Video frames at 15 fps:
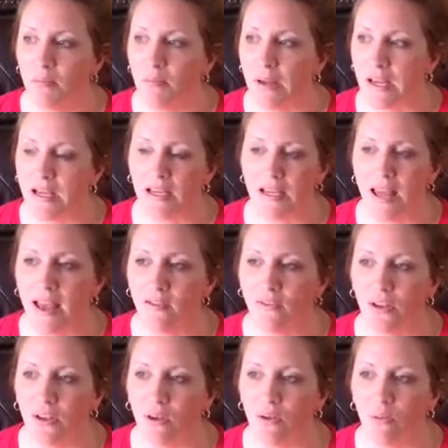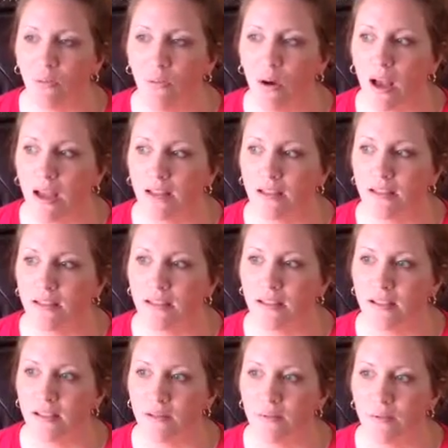being in heaven was
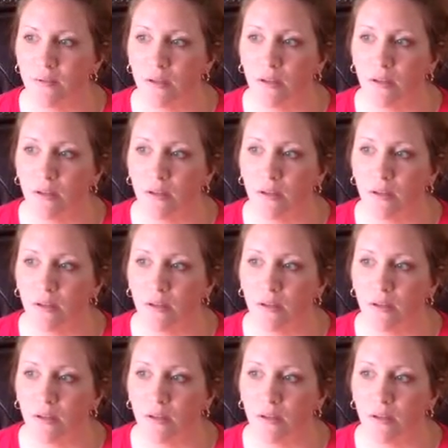this